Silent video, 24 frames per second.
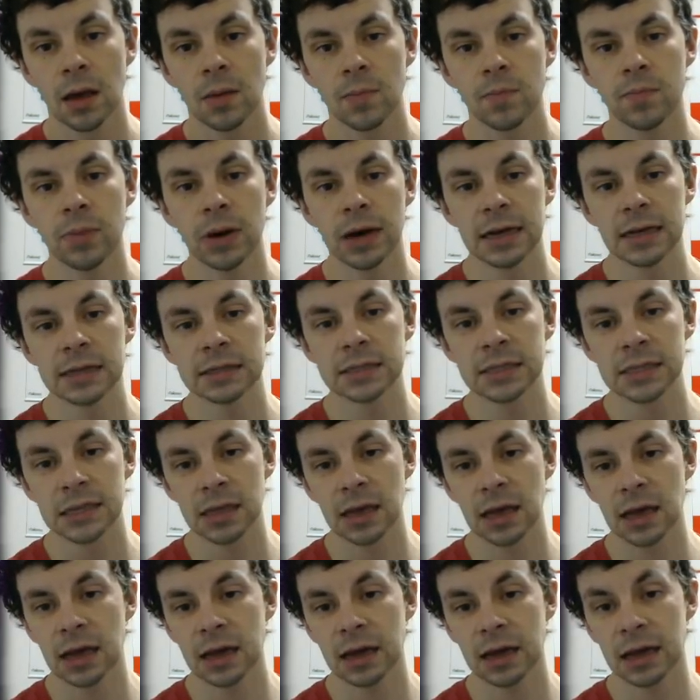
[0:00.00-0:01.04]
But
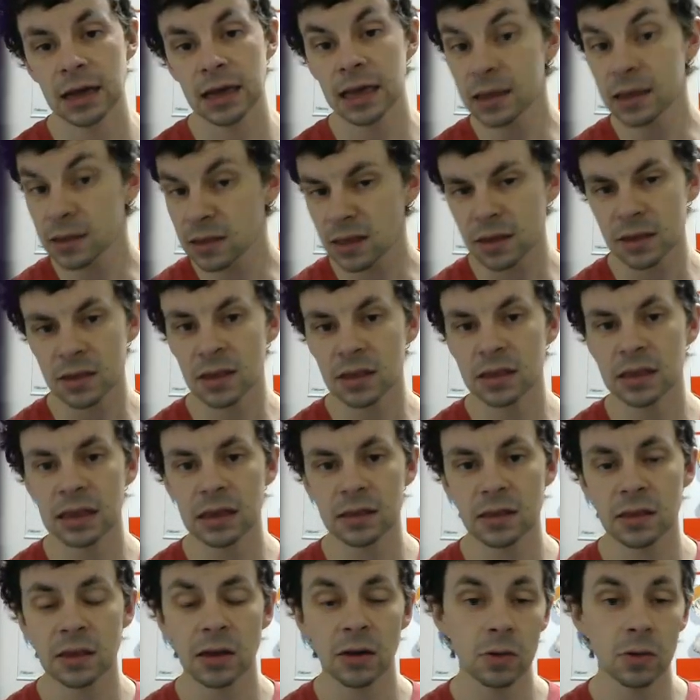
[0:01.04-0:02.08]
is this
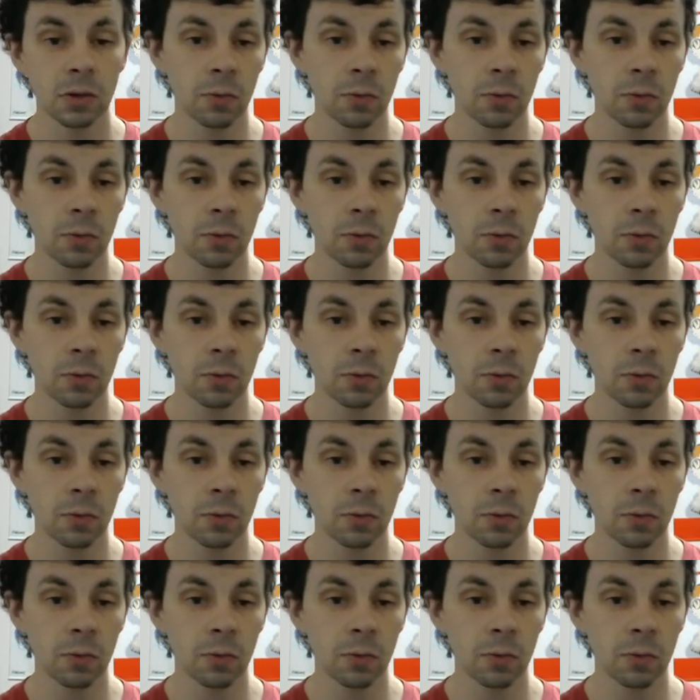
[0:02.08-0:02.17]
necessarily